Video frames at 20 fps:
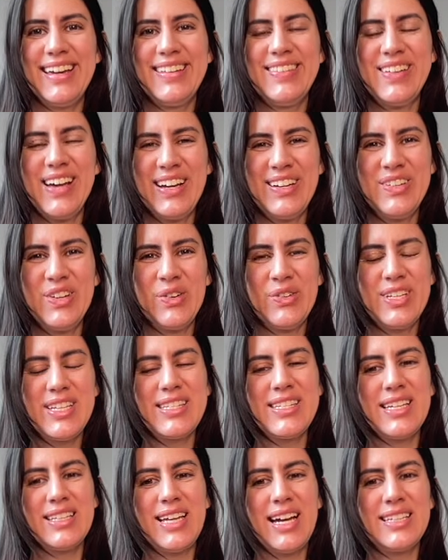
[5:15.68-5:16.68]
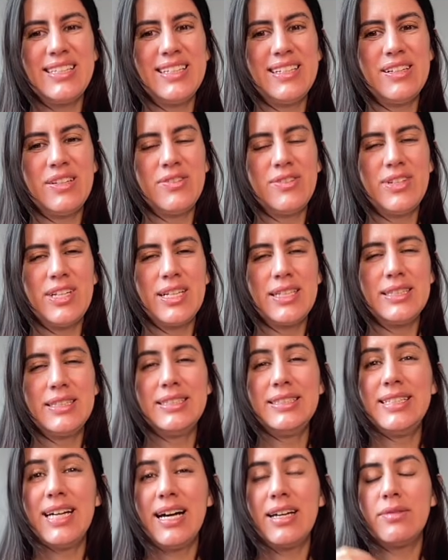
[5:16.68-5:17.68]
I noticed that I didn't connect
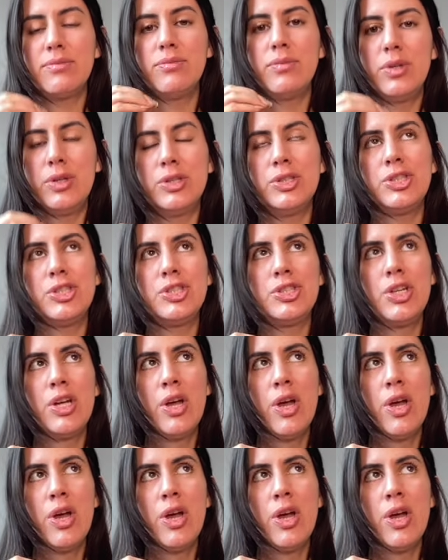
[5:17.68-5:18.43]
that much